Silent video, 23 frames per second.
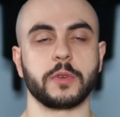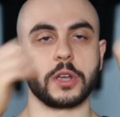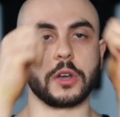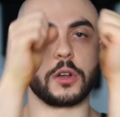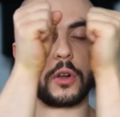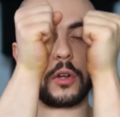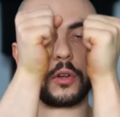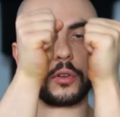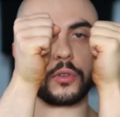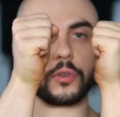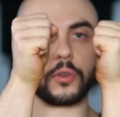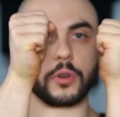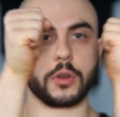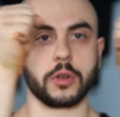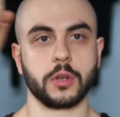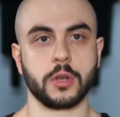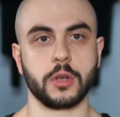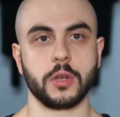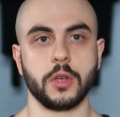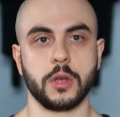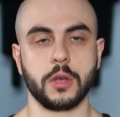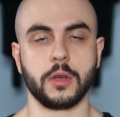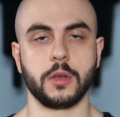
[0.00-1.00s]
we got all your
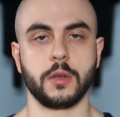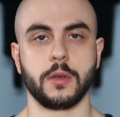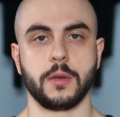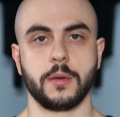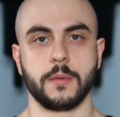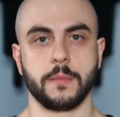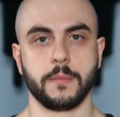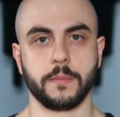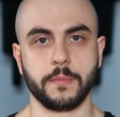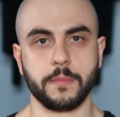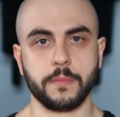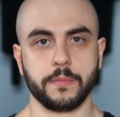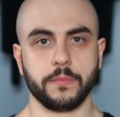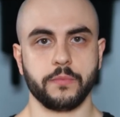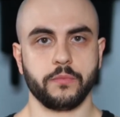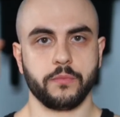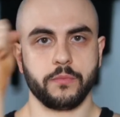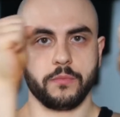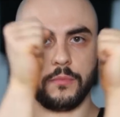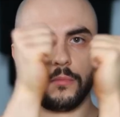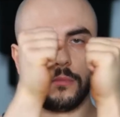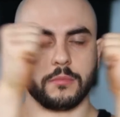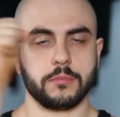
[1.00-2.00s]

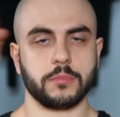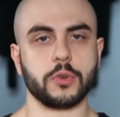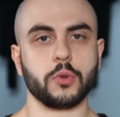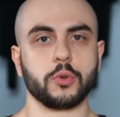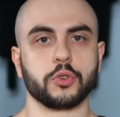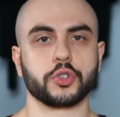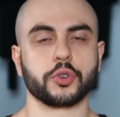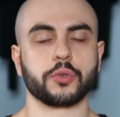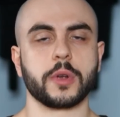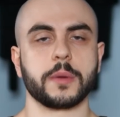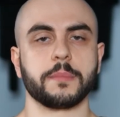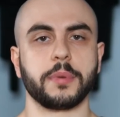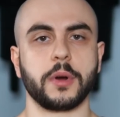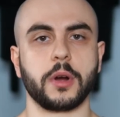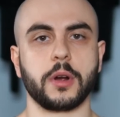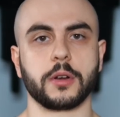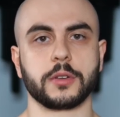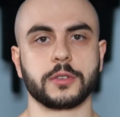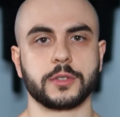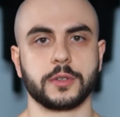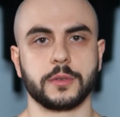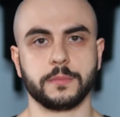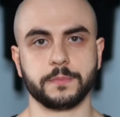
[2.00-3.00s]
neutral grip
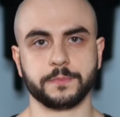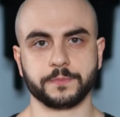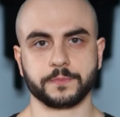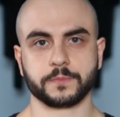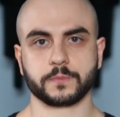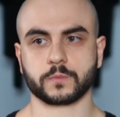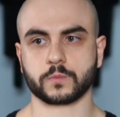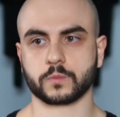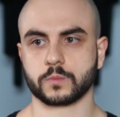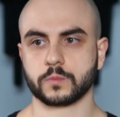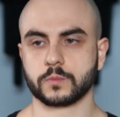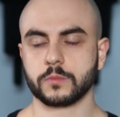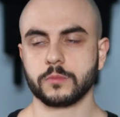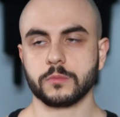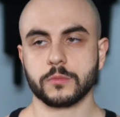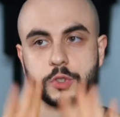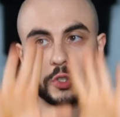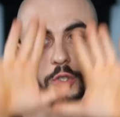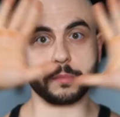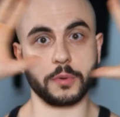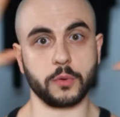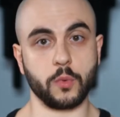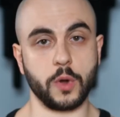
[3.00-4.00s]
bars,
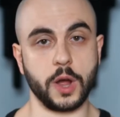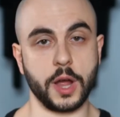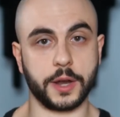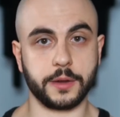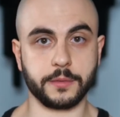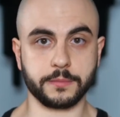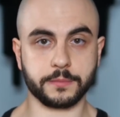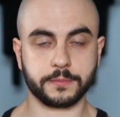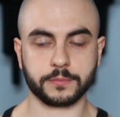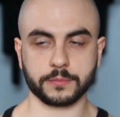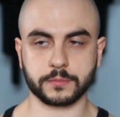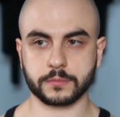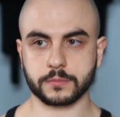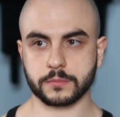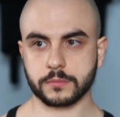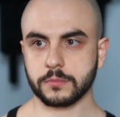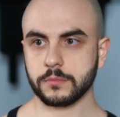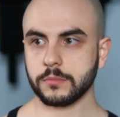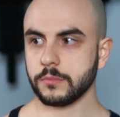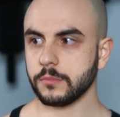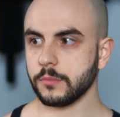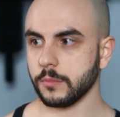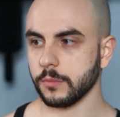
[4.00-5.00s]
super wide.
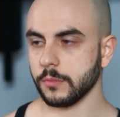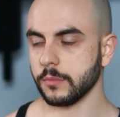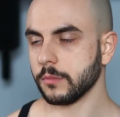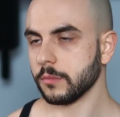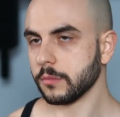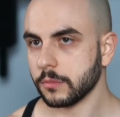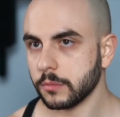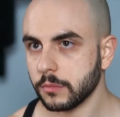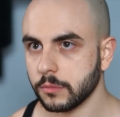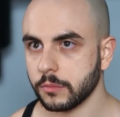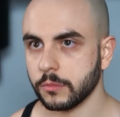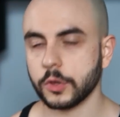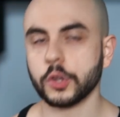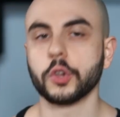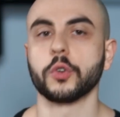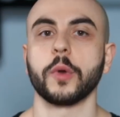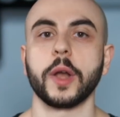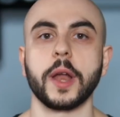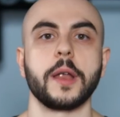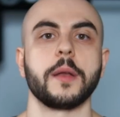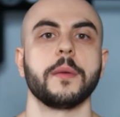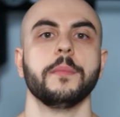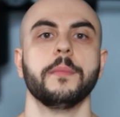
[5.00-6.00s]

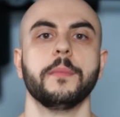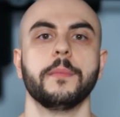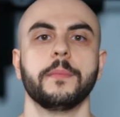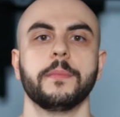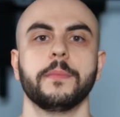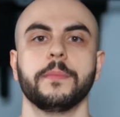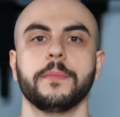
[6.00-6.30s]
Great.